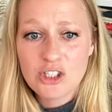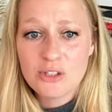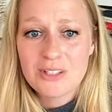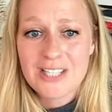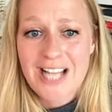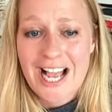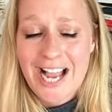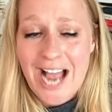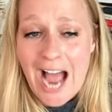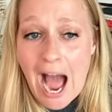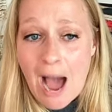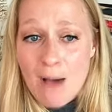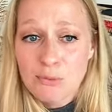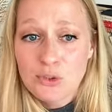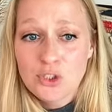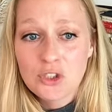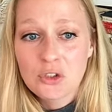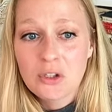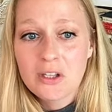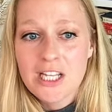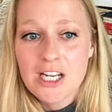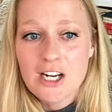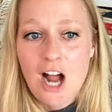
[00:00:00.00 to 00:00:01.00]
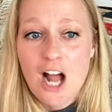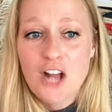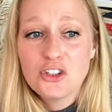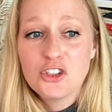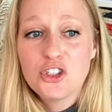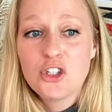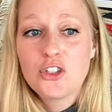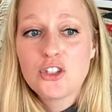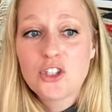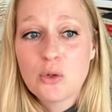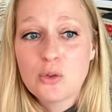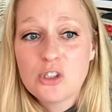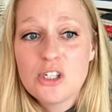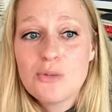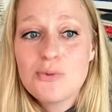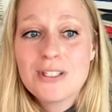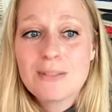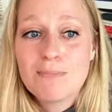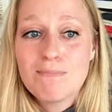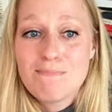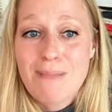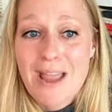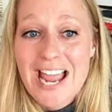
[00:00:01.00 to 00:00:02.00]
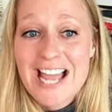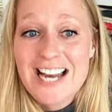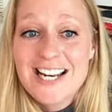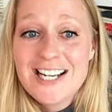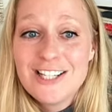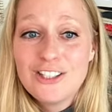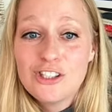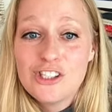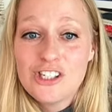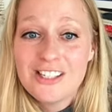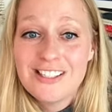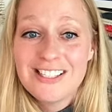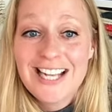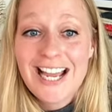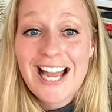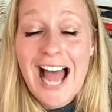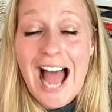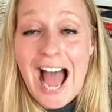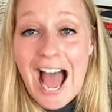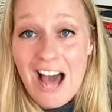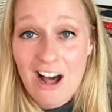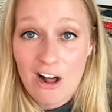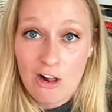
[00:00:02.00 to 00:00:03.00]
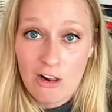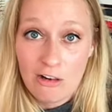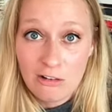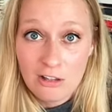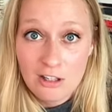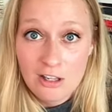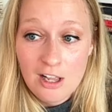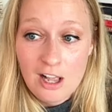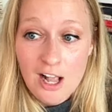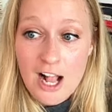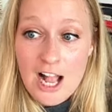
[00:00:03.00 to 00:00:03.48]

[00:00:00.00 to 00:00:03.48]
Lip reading: She was like, absolutely not. So she was banished to hell.